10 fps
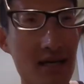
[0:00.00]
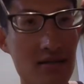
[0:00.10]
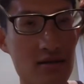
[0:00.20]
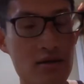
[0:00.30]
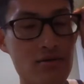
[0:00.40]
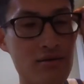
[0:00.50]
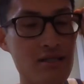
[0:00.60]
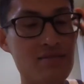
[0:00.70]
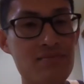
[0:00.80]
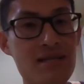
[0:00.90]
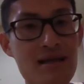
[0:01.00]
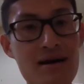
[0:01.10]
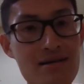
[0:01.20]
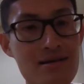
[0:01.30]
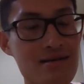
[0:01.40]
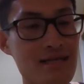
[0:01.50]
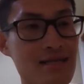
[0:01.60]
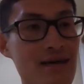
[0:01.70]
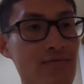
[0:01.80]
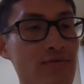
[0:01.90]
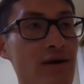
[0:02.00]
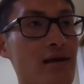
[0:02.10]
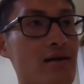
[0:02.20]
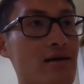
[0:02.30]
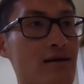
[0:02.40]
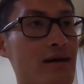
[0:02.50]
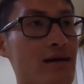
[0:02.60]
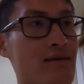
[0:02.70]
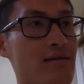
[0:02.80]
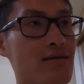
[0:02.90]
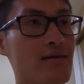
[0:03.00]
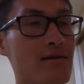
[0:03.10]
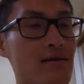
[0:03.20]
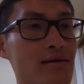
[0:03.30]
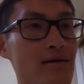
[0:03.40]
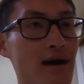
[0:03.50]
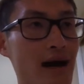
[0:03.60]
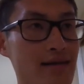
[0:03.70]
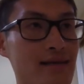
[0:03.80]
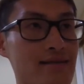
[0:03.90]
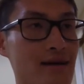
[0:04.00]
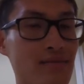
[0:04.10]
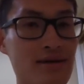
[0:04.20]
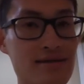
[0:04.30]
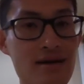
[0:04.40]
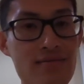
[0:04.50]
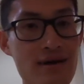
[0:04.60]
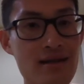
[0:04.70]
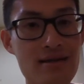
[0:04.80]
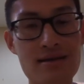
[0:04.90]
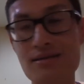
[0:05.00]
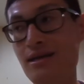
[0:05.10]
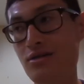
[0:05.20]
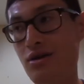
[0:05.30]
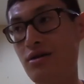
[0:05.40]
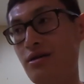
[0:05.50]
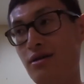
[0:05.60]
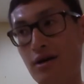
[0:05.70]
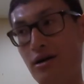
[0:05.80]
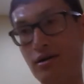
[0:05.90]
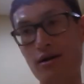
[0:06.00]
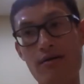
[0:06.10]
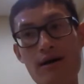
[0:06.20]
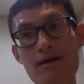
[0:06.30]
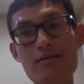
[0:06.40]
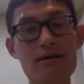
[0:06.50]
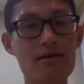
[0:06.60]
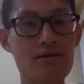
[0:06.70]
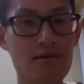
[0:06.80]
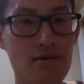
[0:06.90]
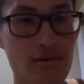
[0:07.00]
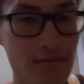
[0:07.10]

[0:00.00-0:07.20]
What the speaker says: you know, it's been on the sunlight for very long, and I test out myself, and it does get darker and darker, right? So